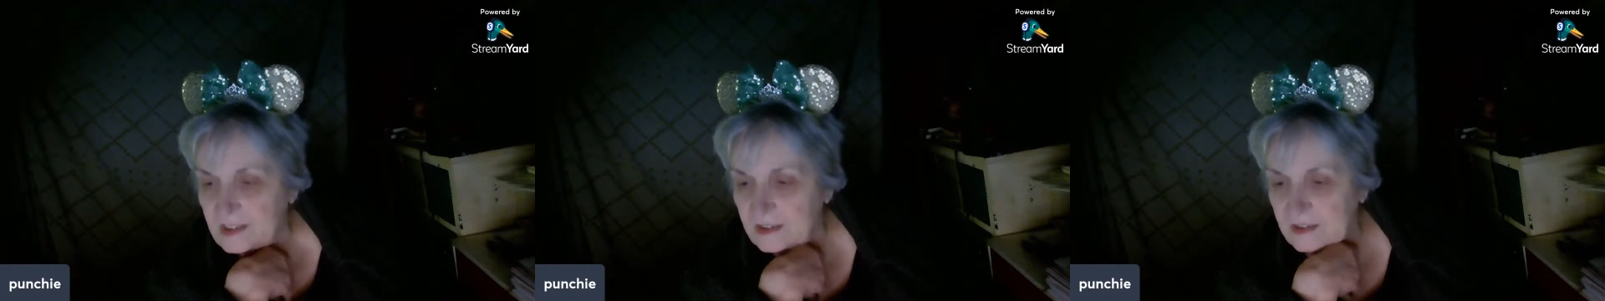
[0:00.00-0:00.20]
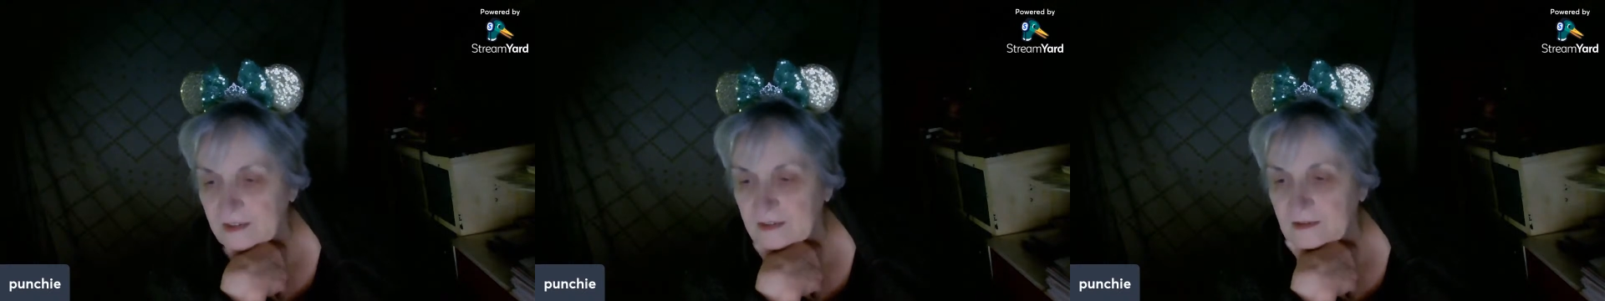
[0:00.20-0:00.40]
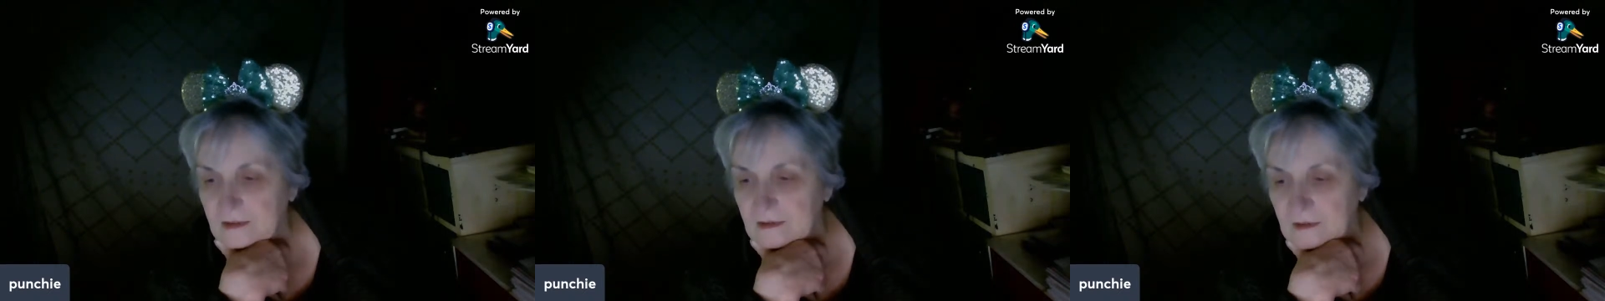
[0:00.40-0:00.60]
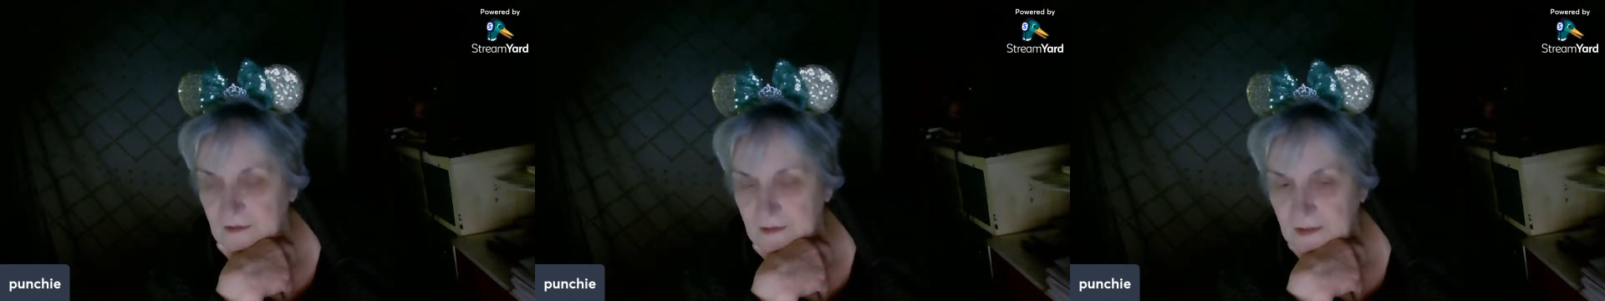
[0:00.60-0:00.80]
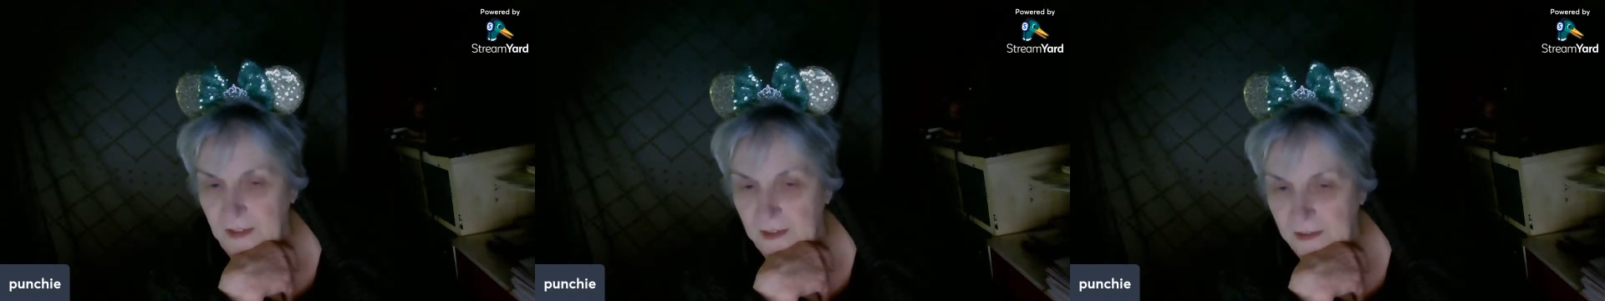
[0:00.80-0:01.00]
than
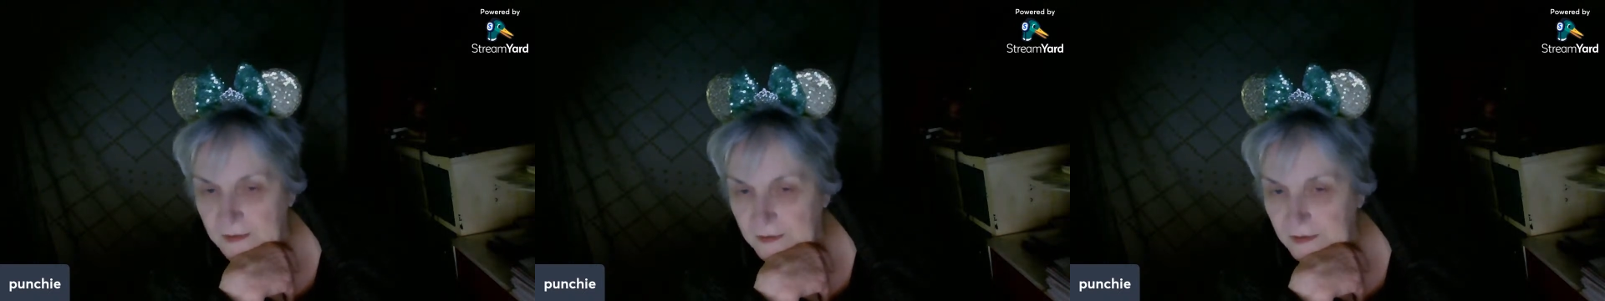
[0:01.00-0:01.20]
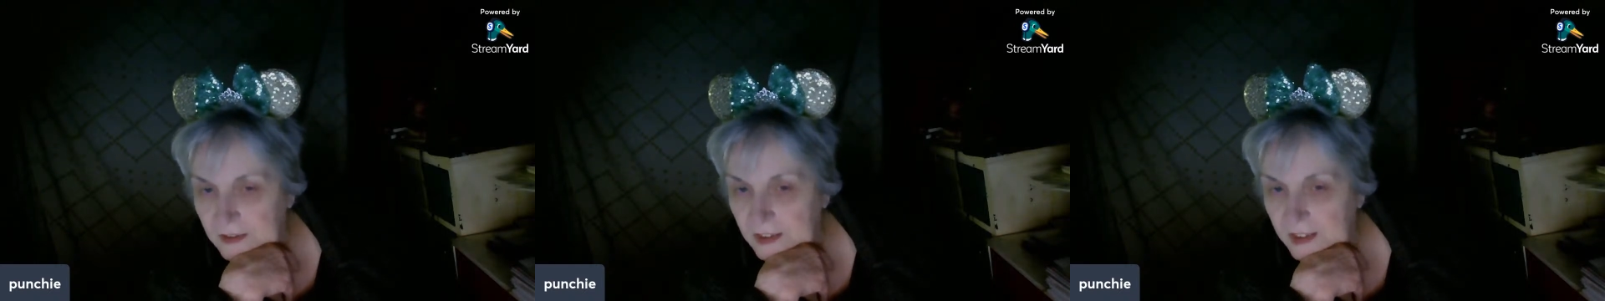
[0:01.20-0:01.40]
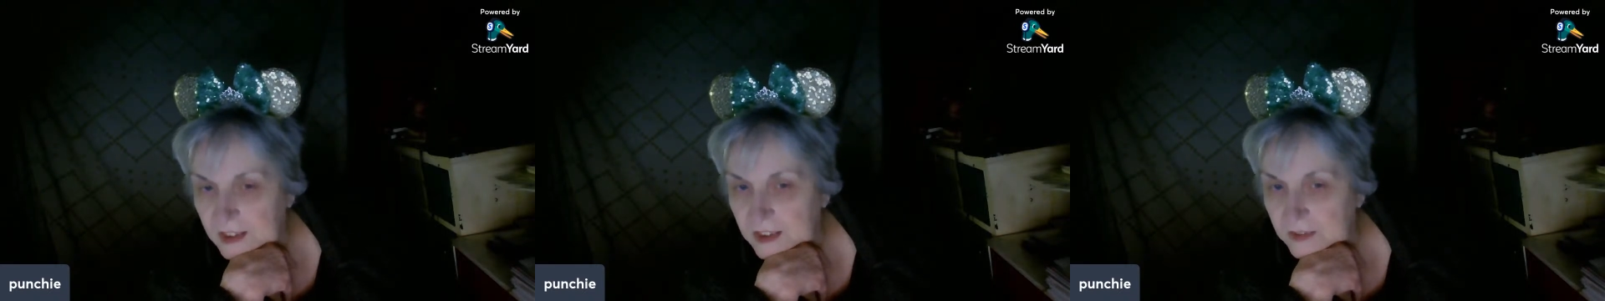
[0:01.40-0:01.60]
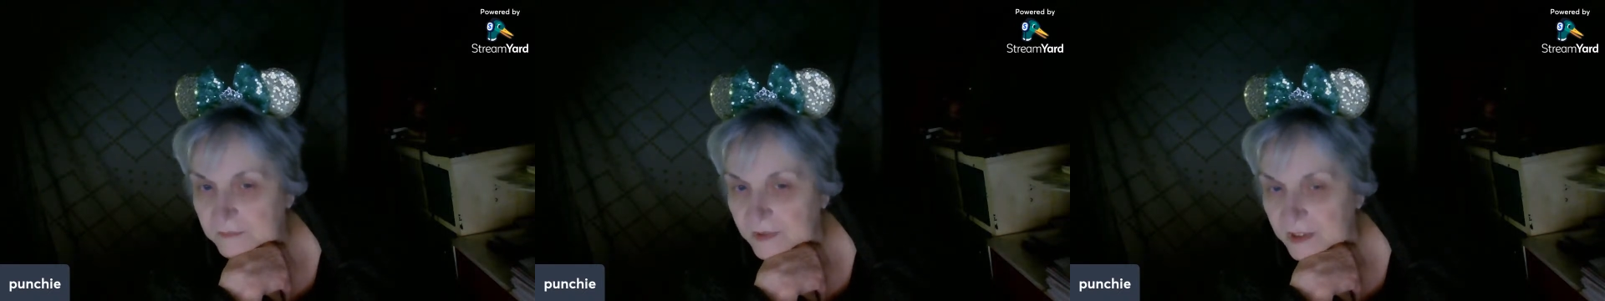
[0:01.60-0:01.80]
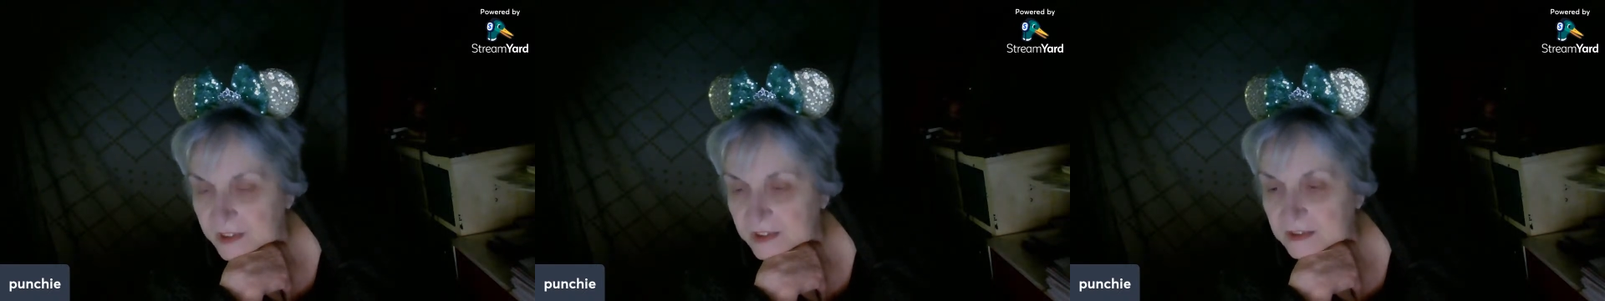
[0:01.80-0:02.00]

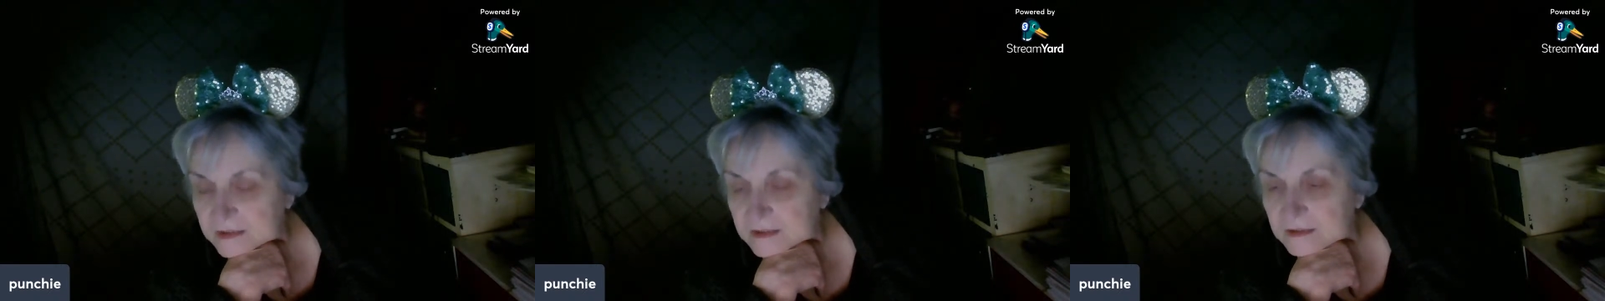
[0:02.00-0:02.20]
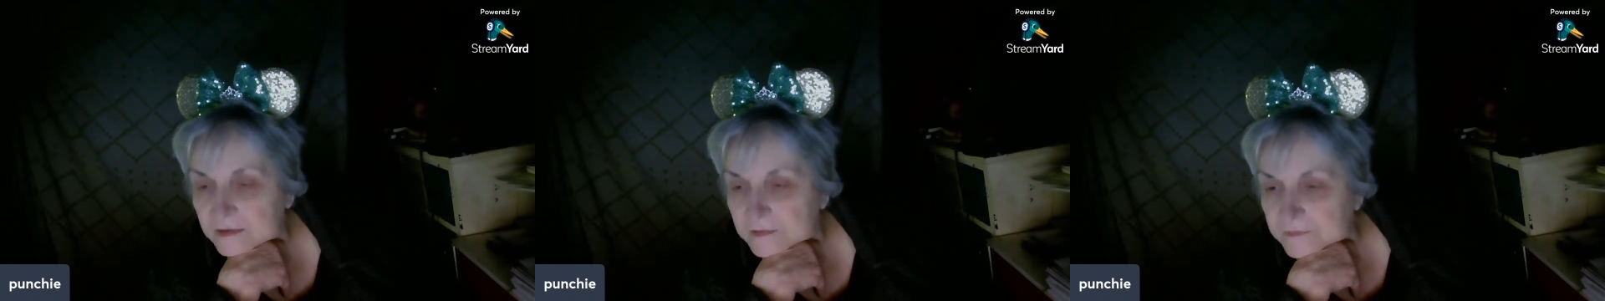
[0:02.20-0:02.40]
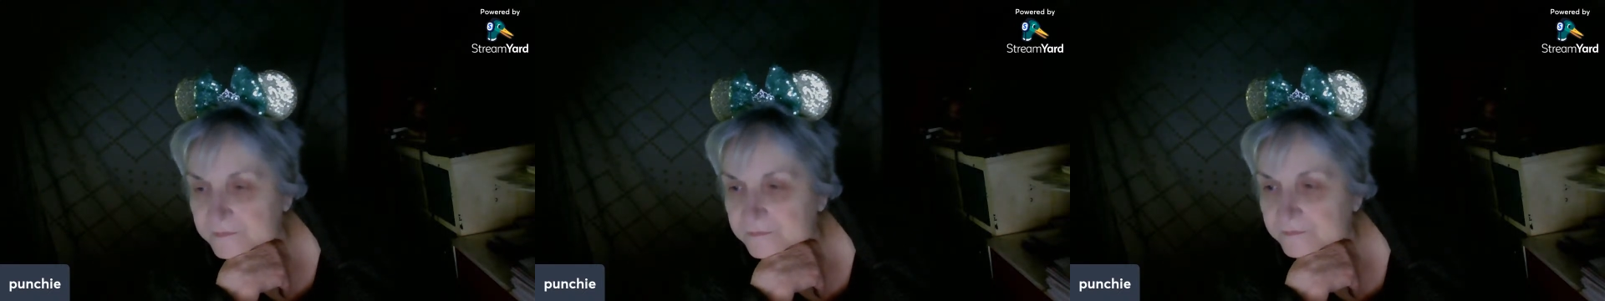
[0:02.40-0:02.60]
anybody. So